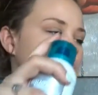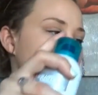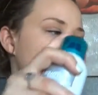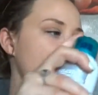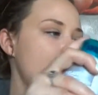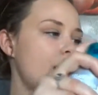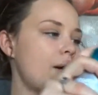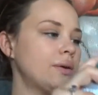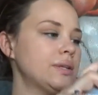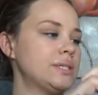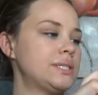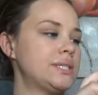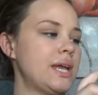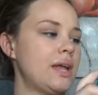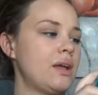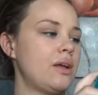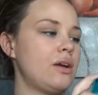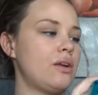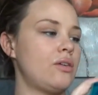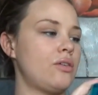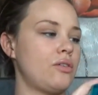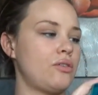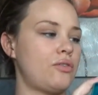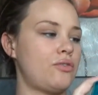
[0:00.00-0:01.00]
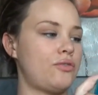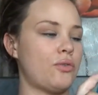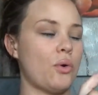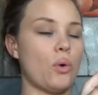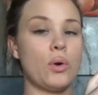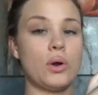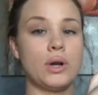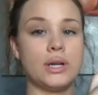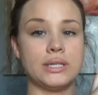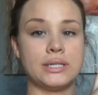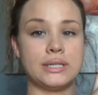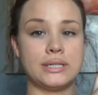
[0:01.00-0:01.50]
I would say a good
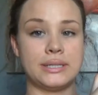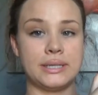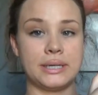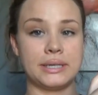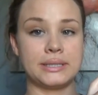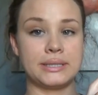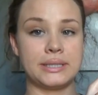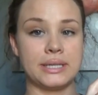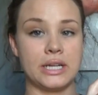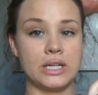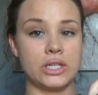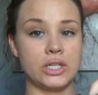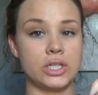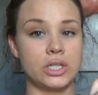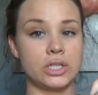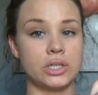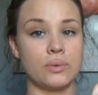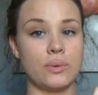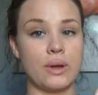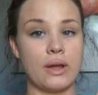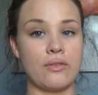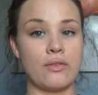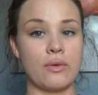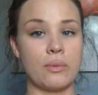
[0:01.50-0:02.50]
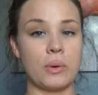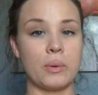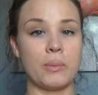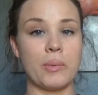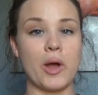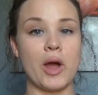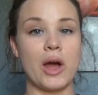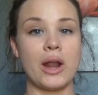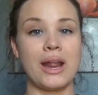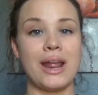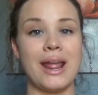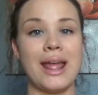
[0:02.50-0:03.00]
4 to 6 inches away from your
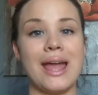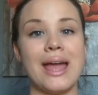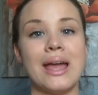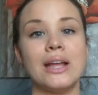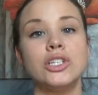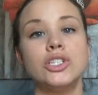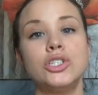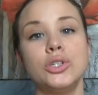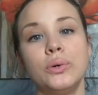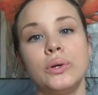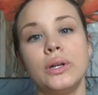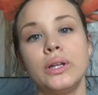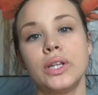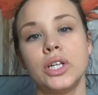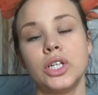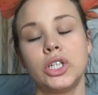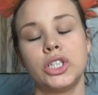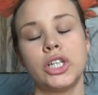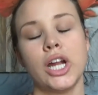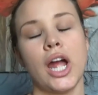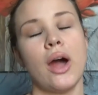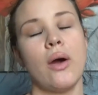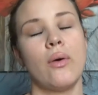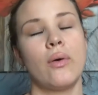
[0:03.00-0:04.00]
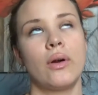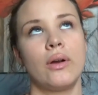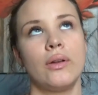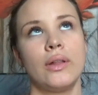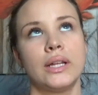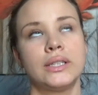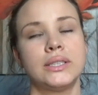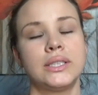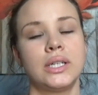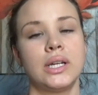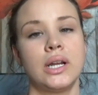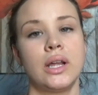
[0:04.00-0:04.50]
body, and do it in the shower.
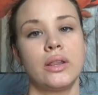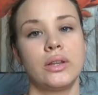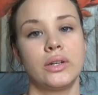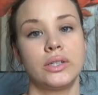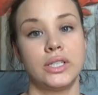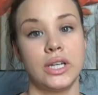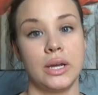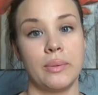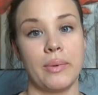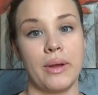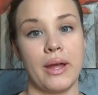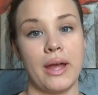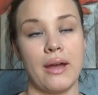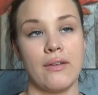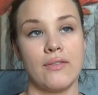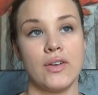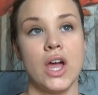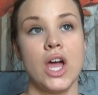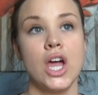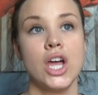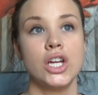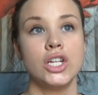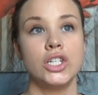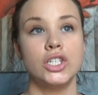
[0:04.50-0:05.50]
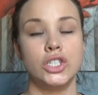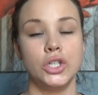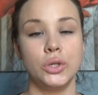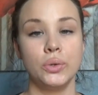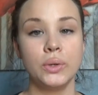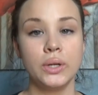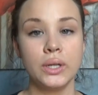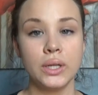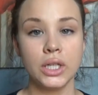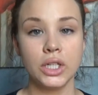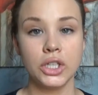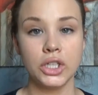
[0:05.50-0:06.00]
That's another tip I have.
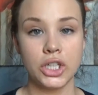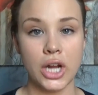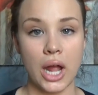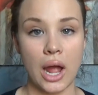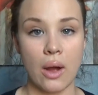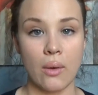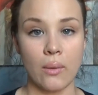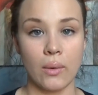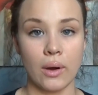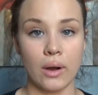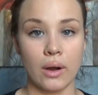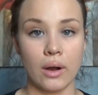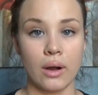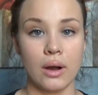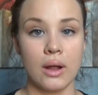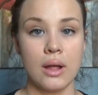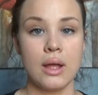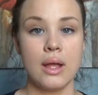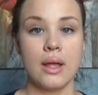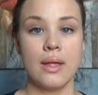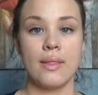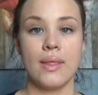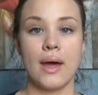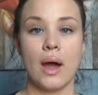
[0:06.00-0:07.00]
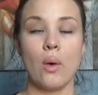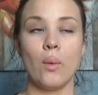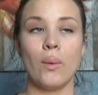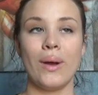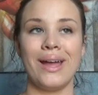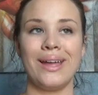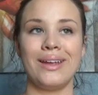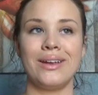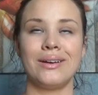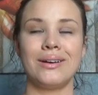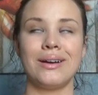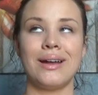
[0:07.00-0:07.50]
Do it in the shower. That
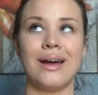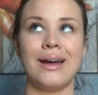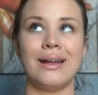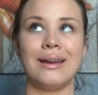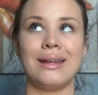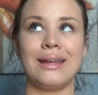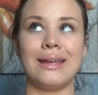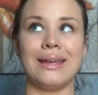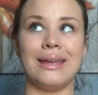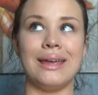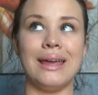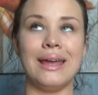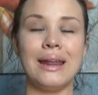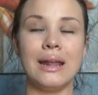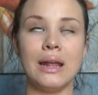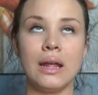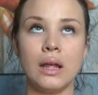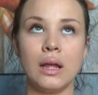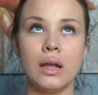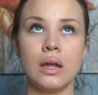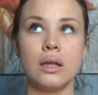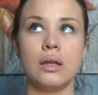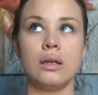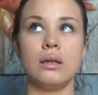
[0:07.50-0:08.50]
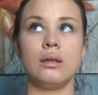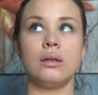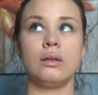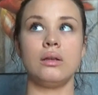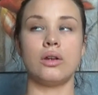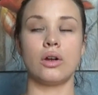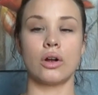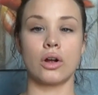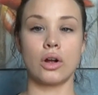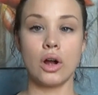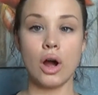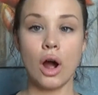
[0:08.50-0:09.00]
way you're not getting
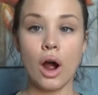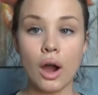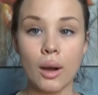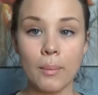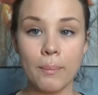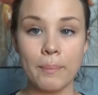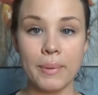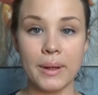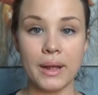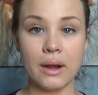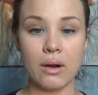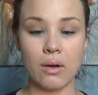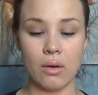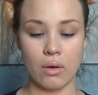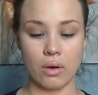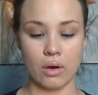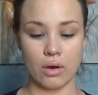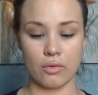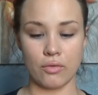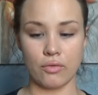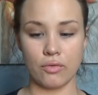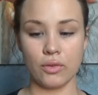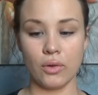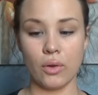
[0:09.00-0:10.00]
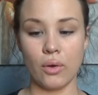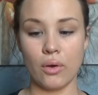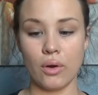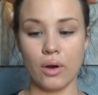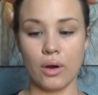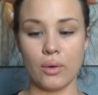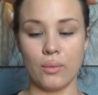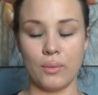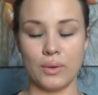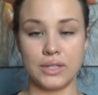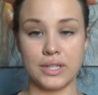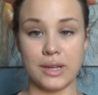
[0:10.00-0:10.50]
your carpet or your
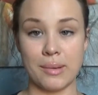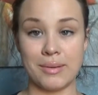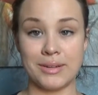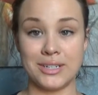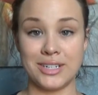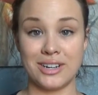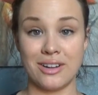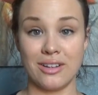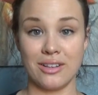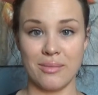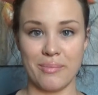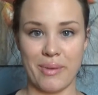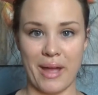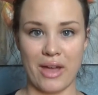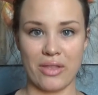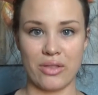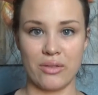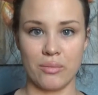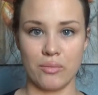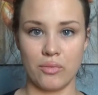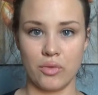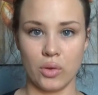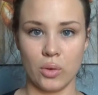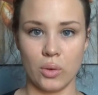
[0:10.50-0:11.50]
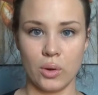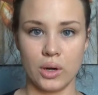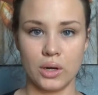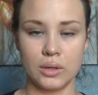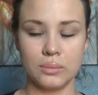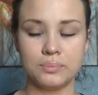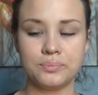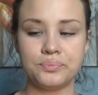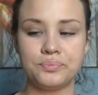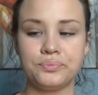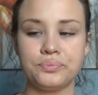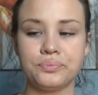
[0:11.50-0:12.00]
floor. One time I did it on the bathroom
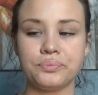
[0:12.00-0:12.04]
floor.